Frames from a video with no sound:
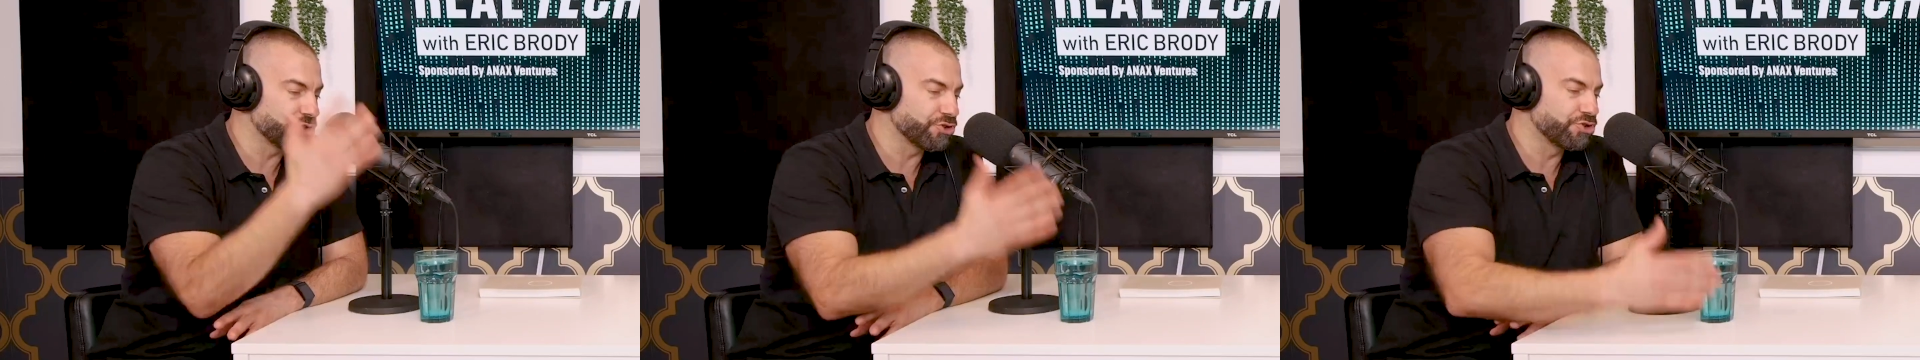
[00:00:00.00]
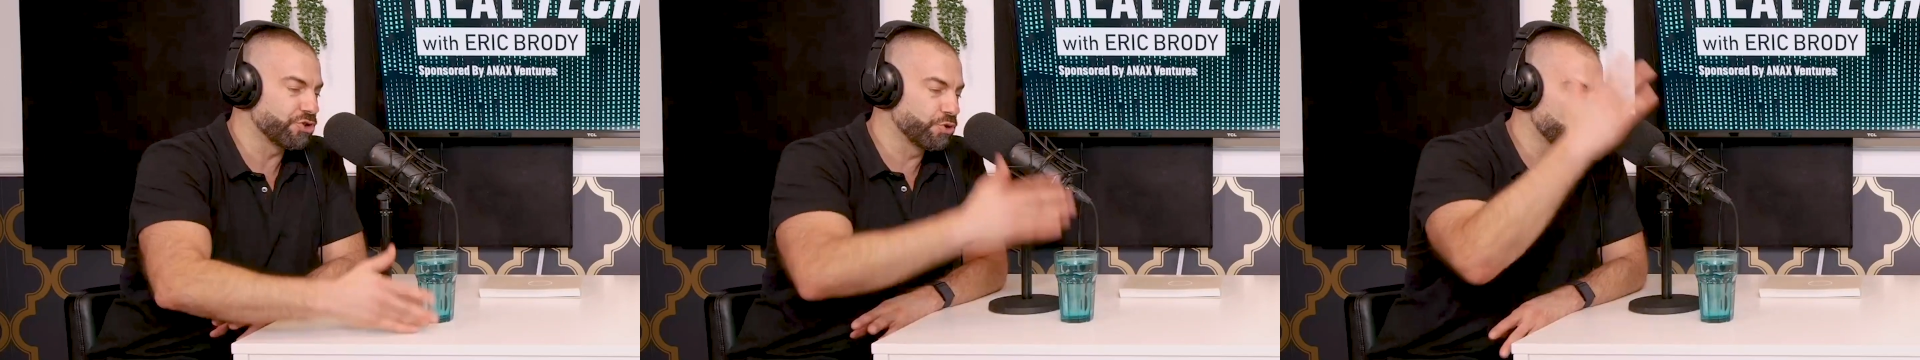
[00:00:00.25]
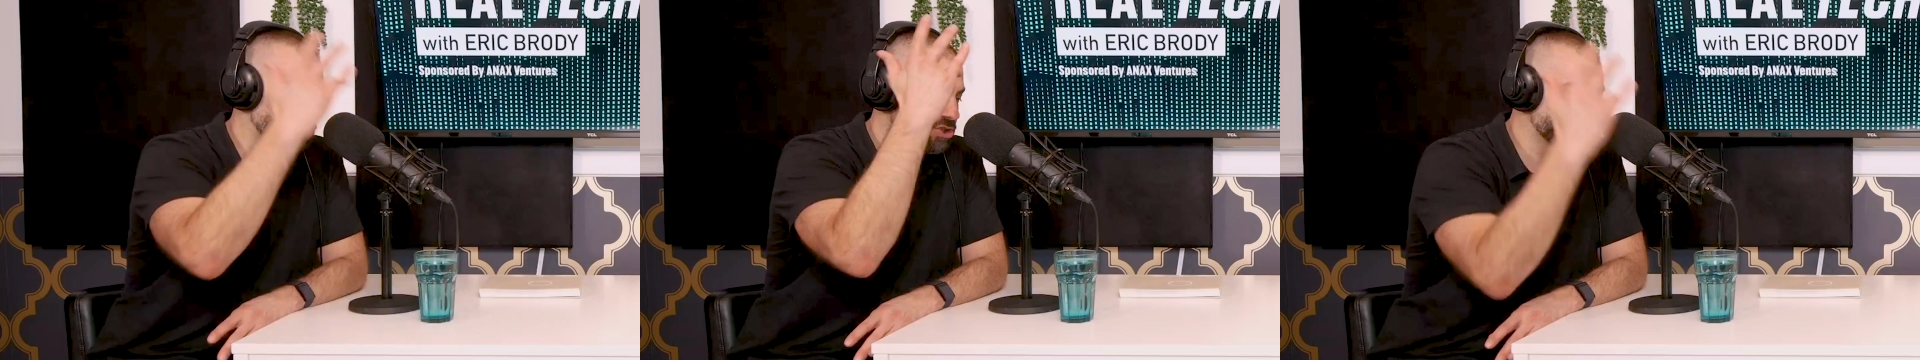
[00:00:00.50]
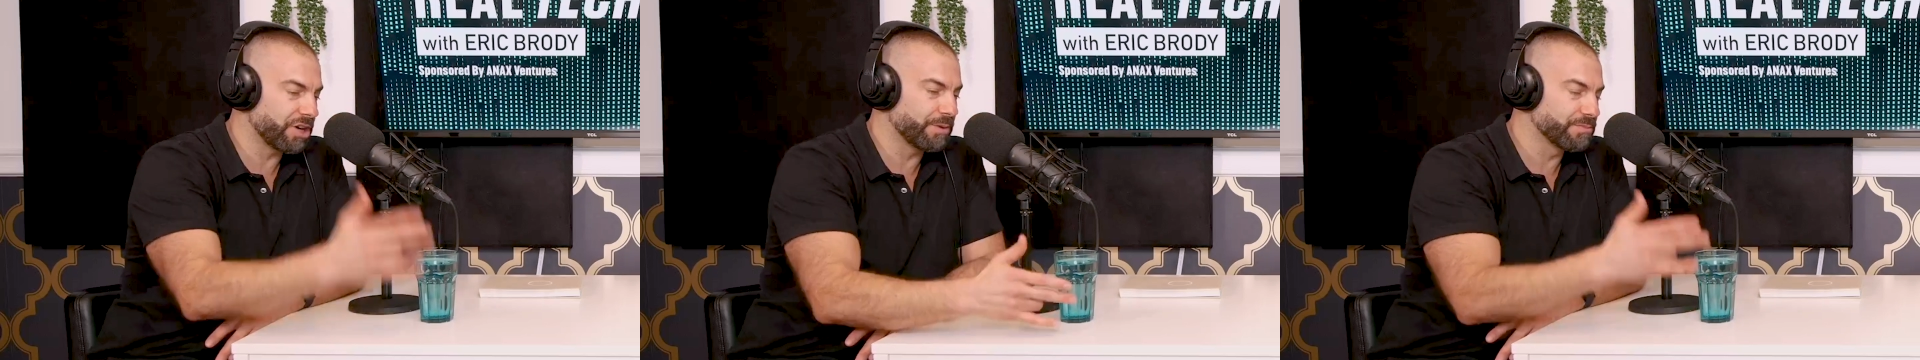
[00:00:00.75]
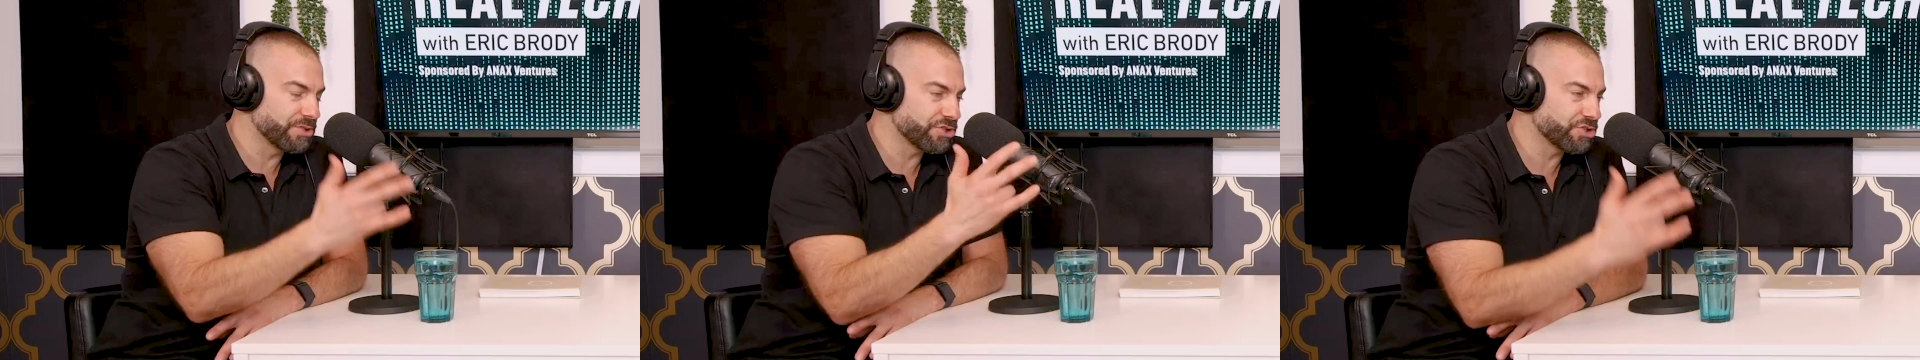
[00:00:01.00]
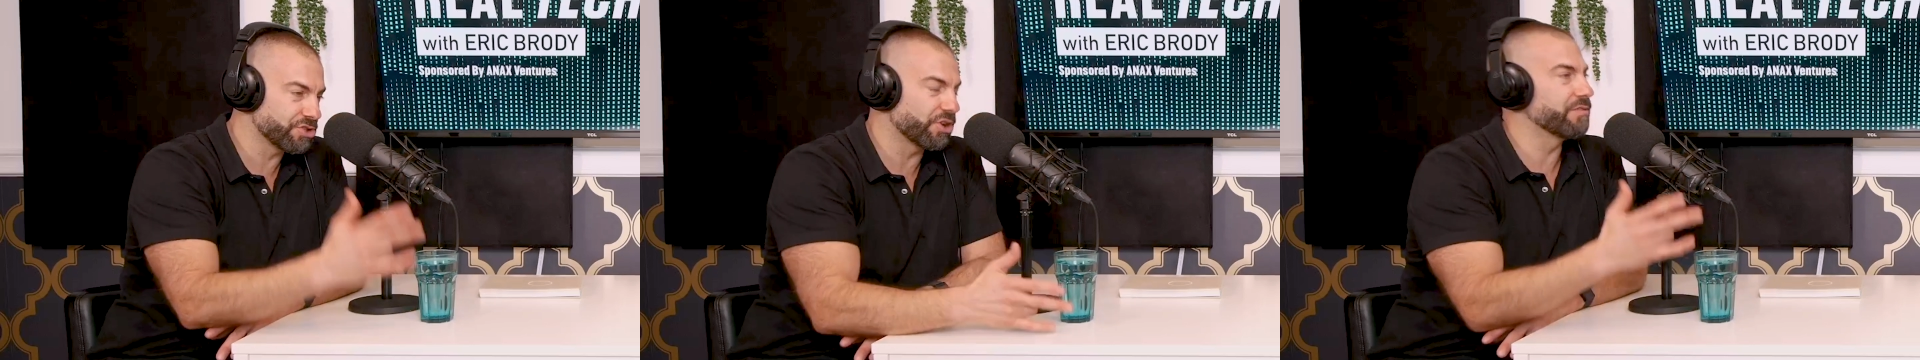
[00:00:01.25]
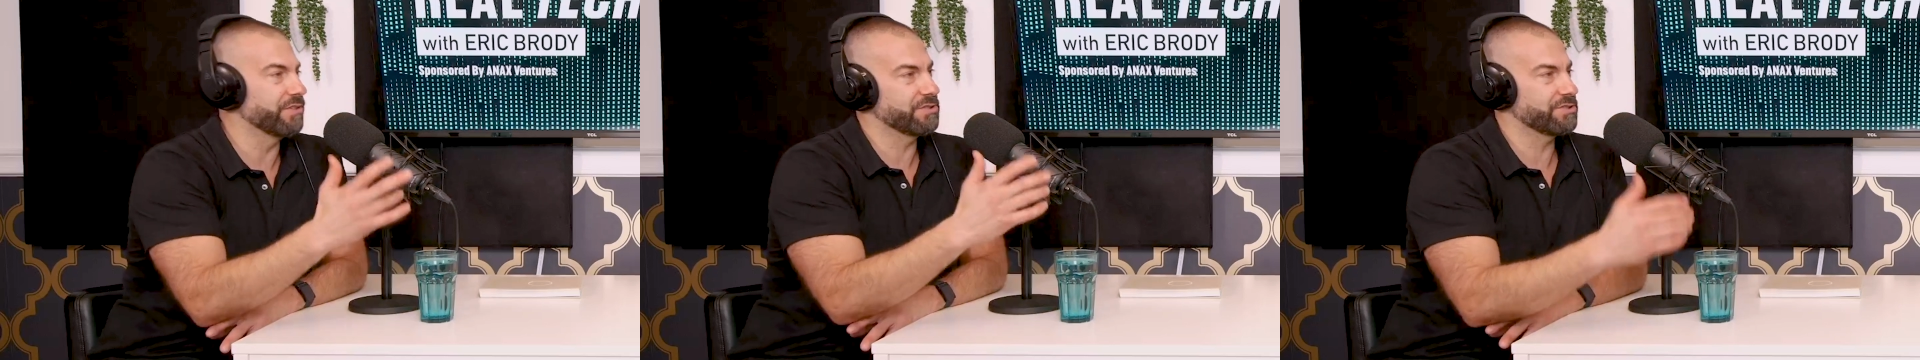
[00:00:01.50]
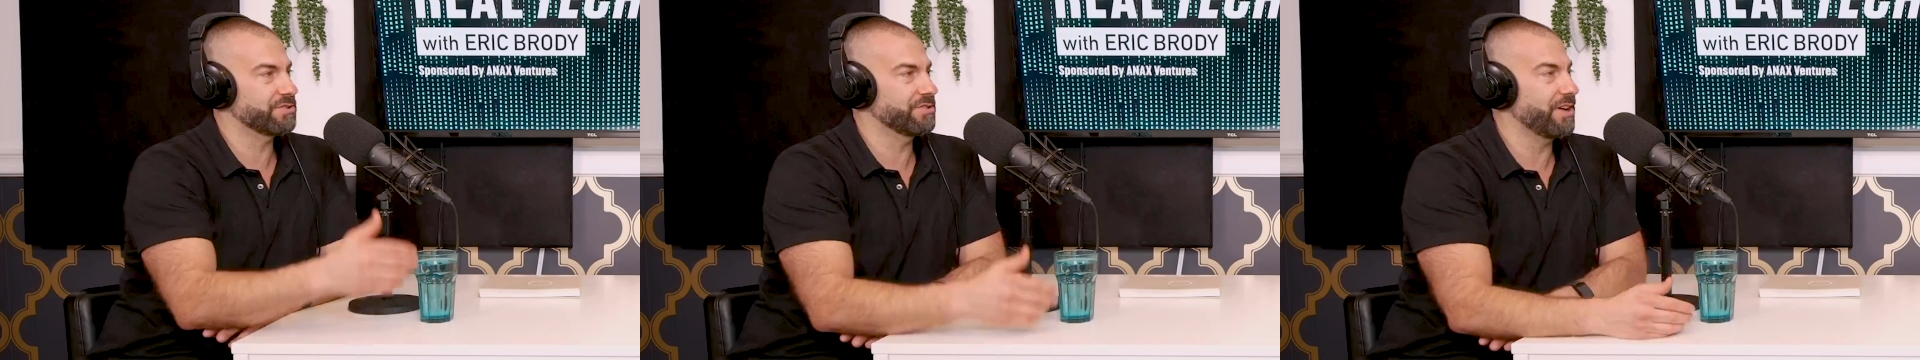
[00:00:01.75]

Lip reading: to do some service.